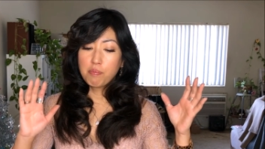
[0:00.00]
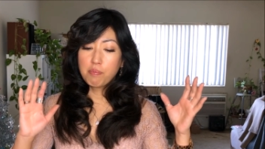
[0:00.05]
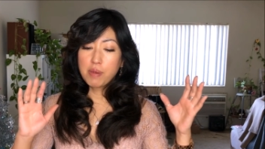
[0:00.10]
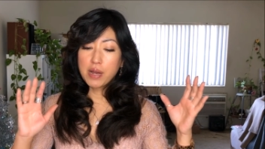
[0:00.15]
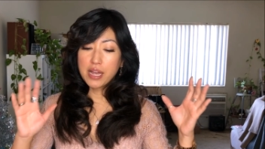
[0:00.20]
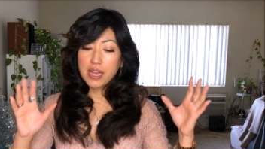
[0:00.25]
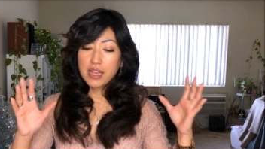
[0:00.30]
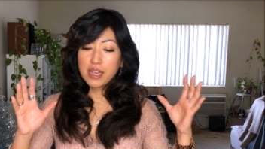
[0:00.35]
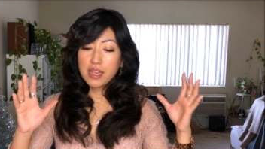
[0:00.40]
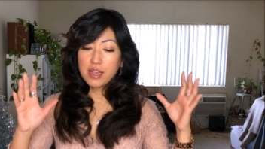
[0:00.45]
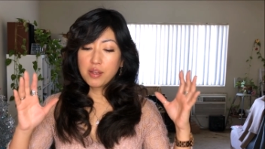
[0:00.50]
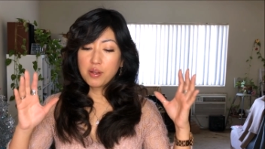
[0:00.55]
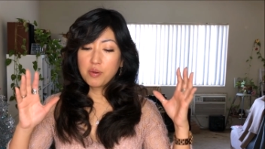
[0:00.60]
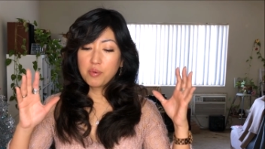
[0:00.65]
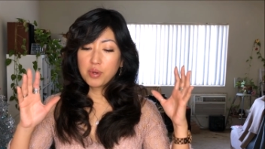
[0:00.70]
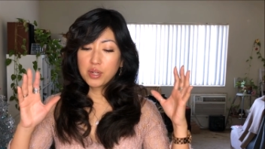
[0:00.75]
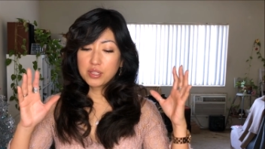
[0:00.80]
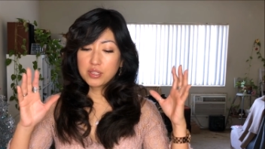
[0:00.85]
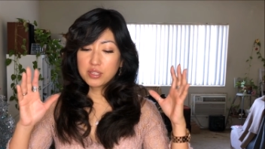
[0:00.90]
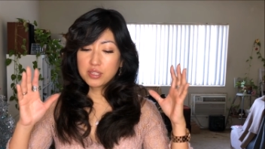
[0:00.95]
But
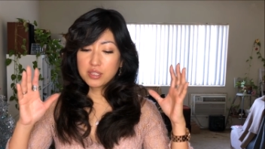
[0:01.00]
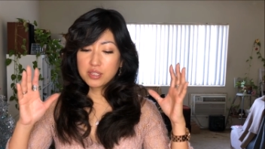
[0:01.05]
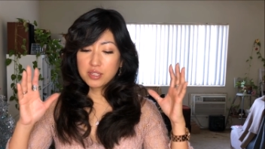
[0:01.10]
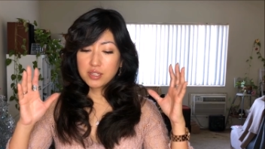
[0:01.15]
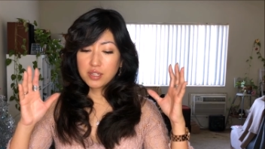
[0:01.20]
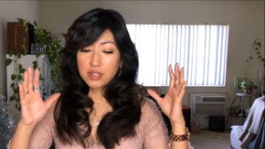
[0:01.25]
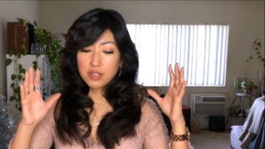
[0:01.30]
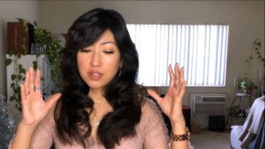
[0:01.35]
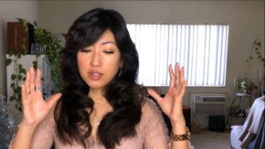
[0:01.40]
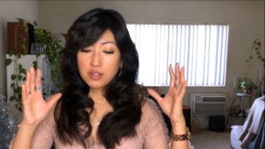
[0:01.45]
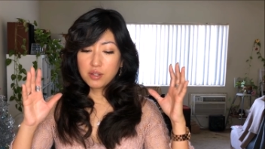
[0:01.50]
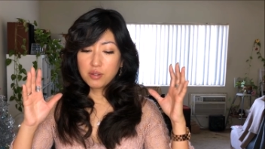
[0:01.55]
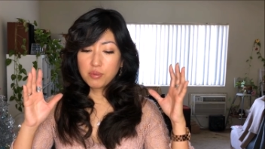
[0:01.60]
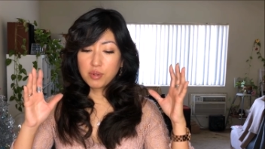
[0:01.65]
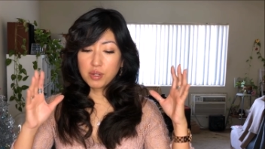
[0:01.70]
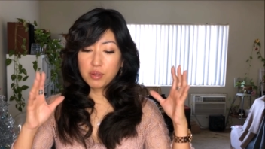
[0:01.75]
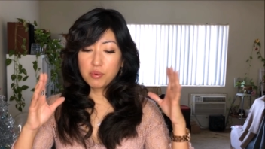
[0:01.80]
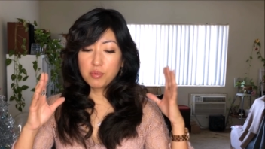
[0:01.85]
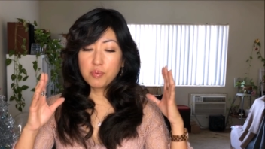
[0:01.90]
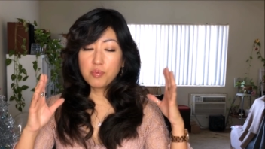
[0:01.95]
what
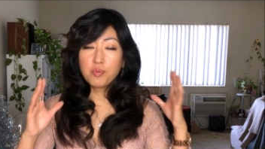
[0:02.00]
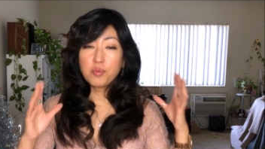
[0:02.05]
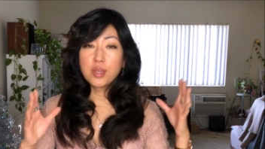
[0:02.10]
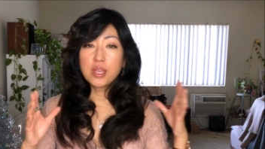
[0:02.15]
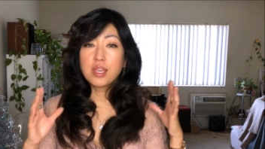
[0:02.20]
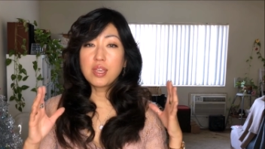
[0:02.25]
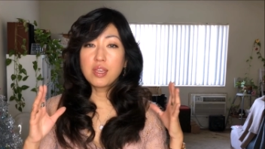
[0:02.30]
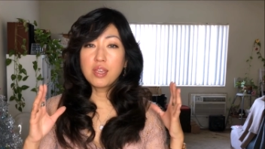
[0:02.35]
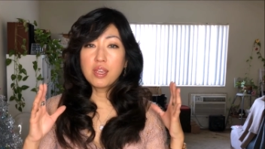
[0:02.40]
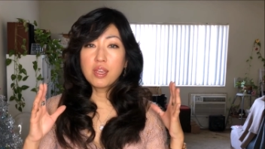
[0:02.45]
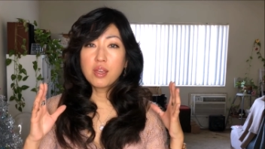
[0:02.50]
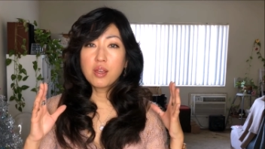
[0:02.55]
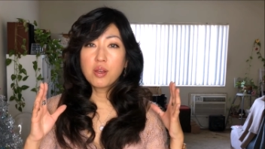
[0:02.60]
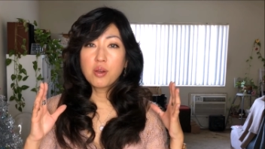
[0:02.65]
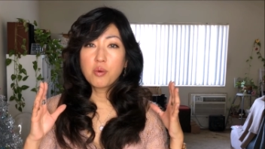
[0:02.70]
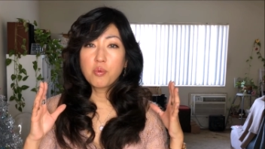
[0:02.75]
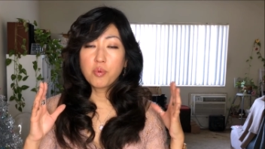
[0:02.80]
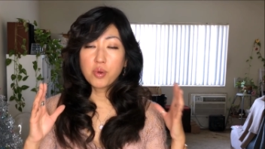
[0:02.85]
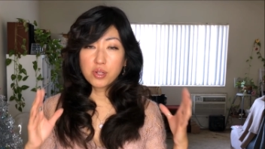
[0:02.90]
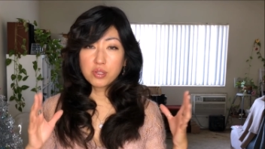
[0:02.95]
we
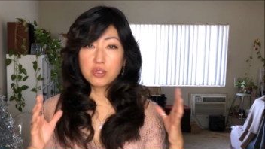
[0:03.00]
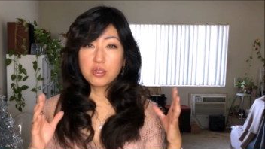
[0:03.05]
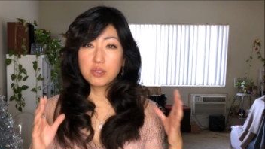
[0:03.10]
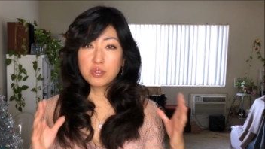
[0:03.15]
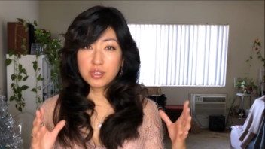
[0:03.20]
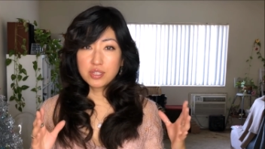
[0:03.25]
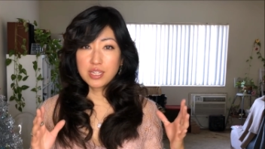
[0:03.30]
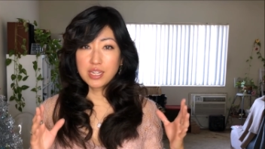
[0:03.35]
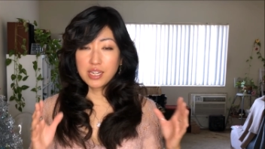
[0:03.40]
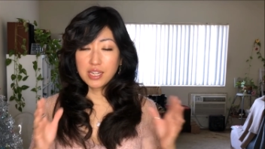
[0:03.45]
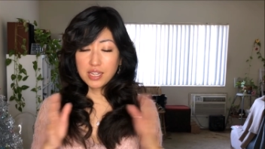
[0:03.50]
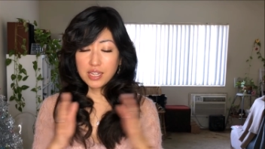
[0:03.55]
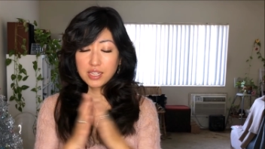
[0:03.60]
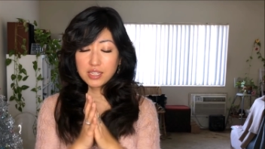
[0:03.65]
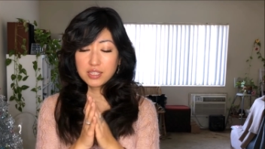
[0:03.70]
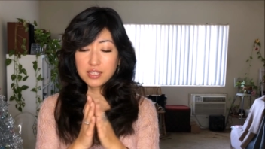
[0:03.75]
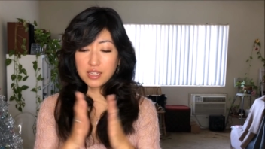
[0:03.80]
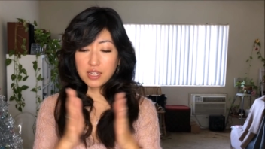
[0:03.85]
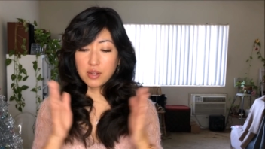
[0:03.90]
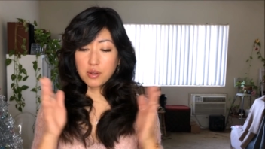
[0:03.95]
want to see
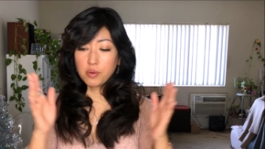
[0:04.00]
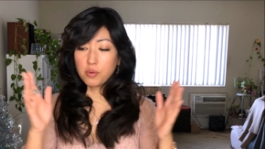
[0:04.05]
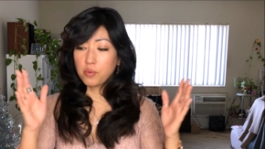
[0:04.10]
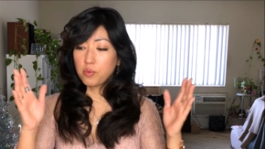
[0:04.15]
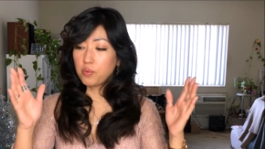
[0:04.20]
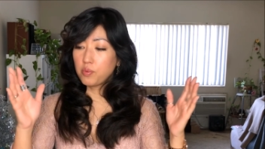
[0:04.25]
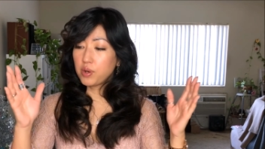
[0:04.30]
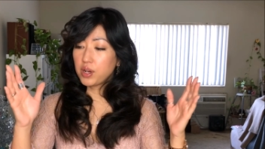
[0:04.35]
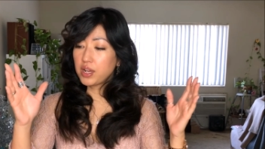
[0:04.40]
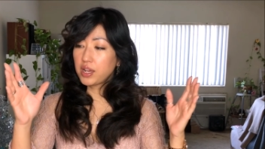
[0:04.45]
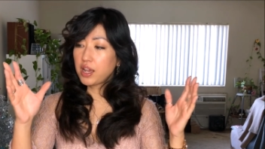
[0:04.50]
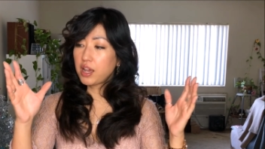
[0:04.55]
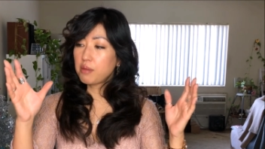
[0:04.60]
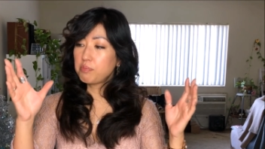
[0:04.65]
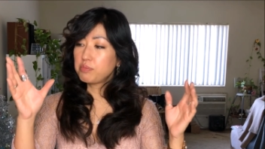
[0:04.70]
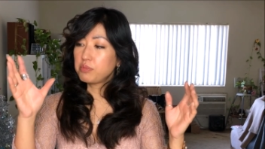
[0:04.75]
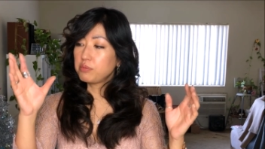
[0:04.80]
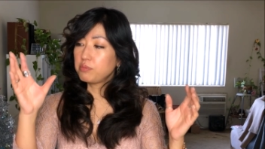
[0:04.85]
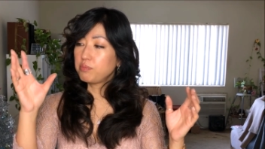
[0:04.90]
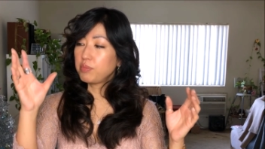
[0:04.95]
is that what
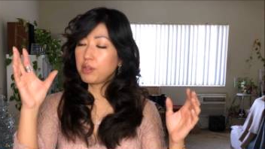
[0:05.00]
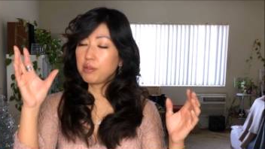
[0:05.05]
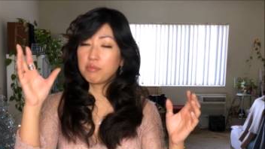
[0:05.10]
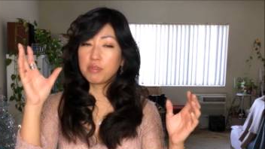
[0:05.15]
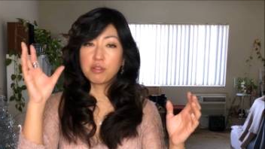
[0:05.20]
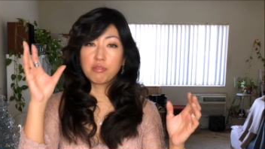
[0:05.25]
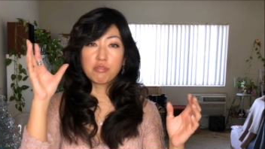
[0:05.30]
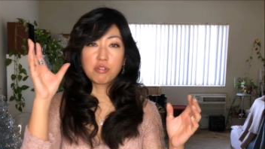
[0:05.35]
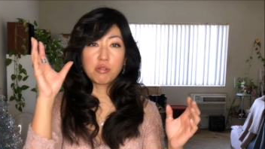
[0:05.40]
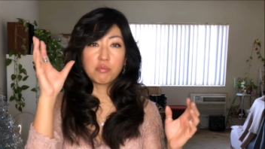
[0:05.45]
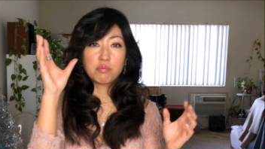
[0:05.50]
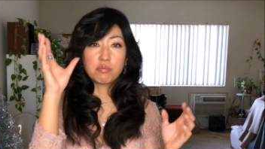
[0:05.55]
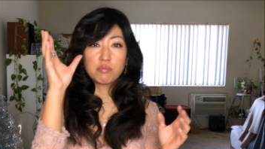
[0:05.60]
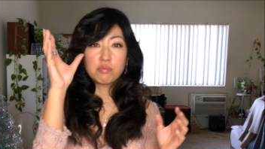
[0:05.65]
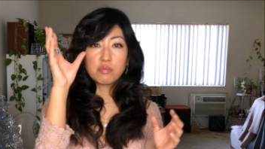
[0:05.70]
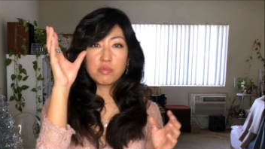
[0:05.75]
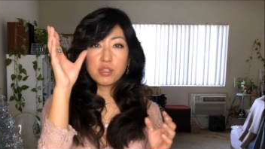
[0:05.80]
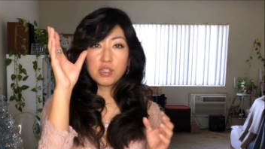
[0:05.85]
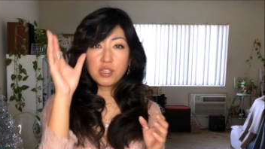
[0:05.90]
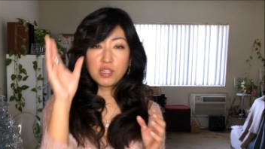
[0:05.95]
happened between from
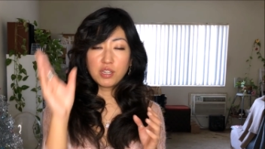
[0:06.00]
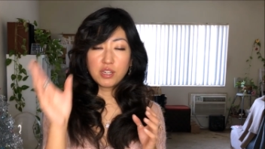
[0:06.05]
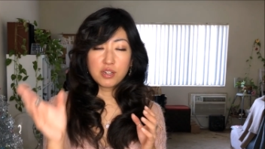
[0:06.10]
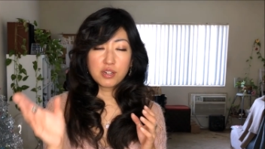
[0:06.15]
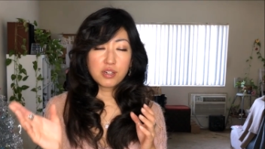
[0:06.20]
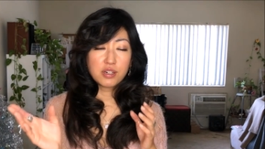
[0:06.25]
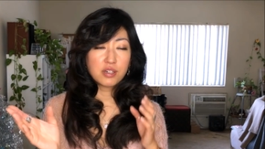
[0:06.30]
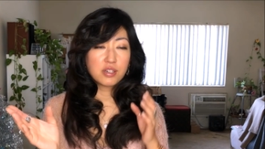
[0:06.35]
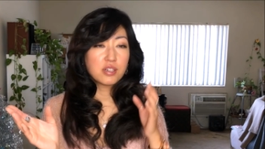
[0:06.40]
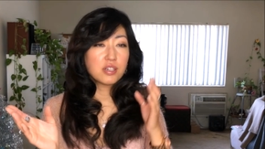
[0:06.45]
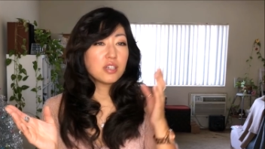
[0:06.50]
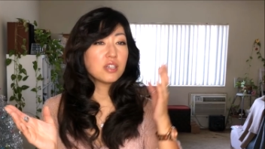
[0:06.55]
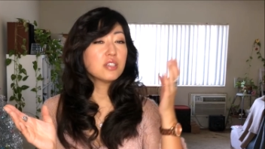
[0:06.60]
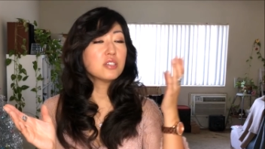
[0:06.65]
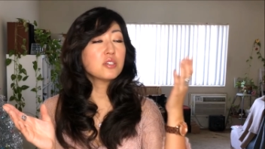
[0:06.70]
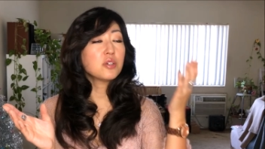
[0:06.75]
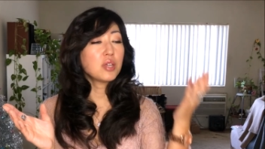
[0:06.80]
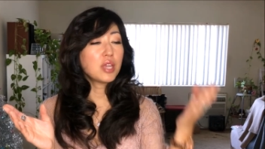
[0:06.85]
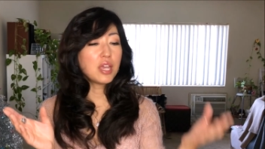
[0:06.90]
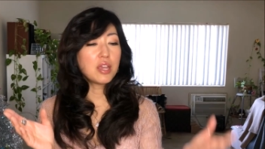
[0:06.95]
here
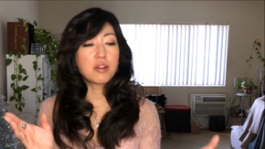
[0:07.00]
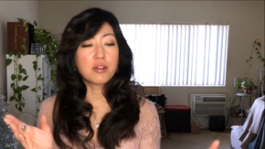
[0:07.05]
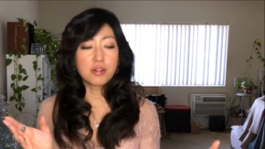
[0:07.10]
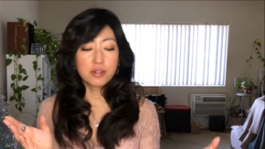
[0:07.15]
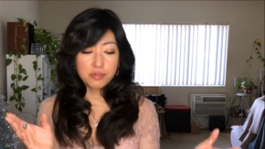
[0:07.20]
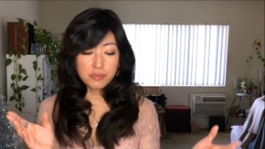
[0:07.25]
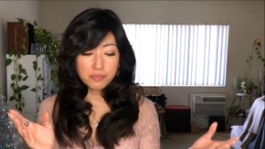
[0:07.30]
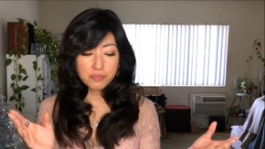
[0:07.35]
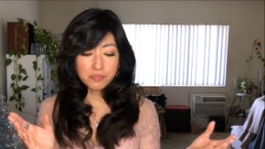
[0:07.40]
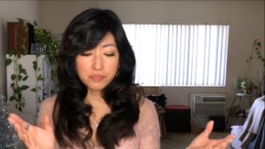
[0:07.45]
to here.